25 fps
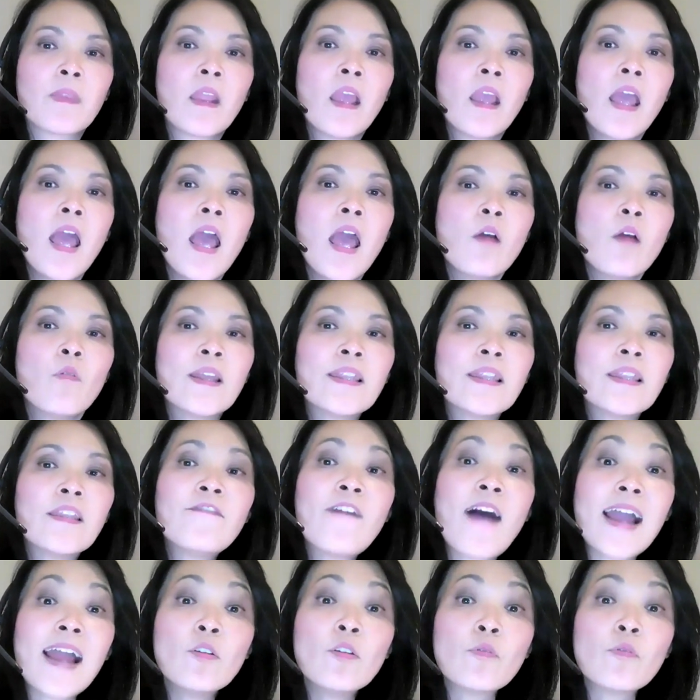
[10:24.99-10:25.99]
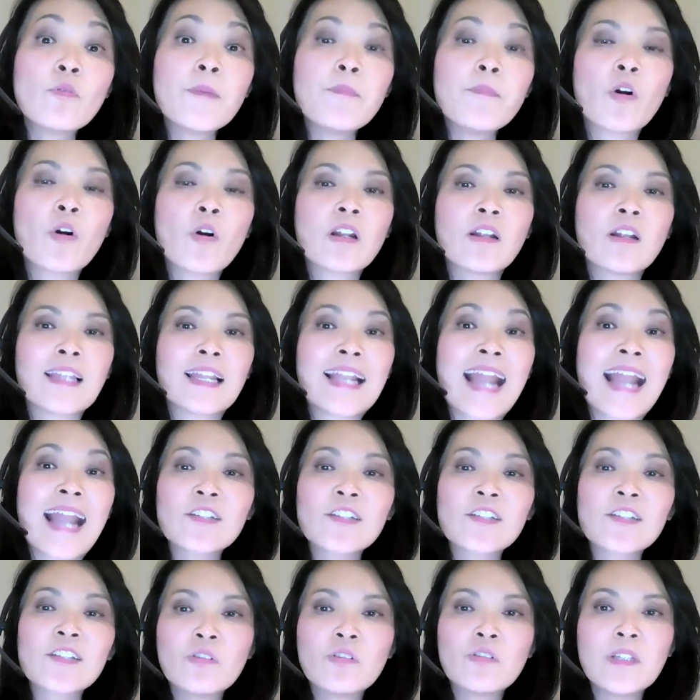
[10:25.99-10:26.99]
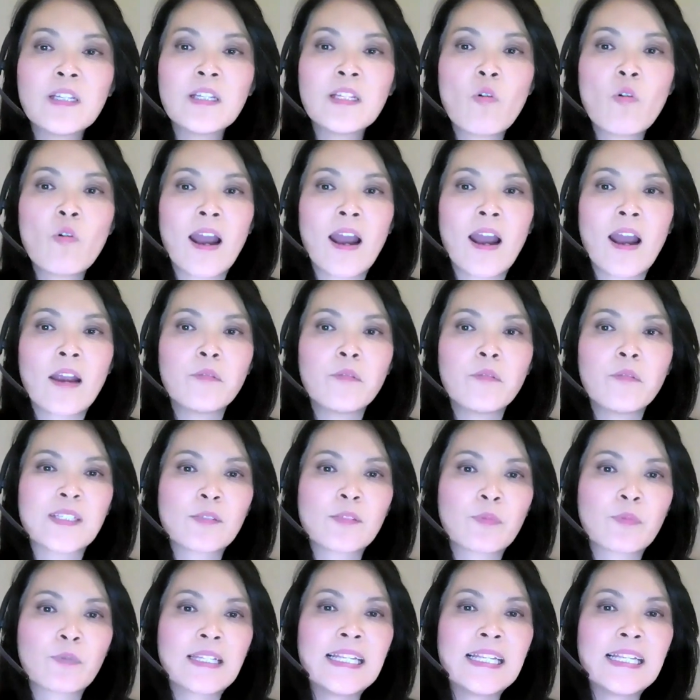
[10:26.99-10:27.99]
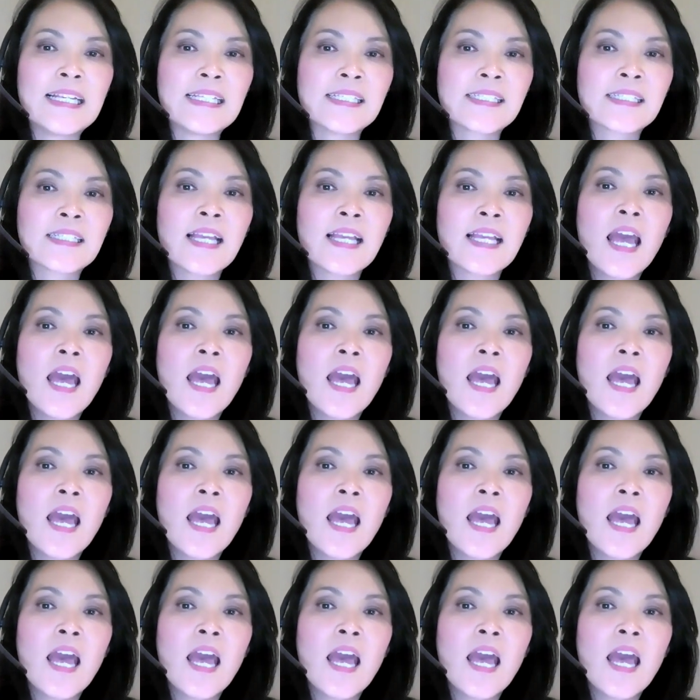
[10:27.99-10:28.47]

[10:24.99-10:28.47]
When the final report on the National Inquiry was released,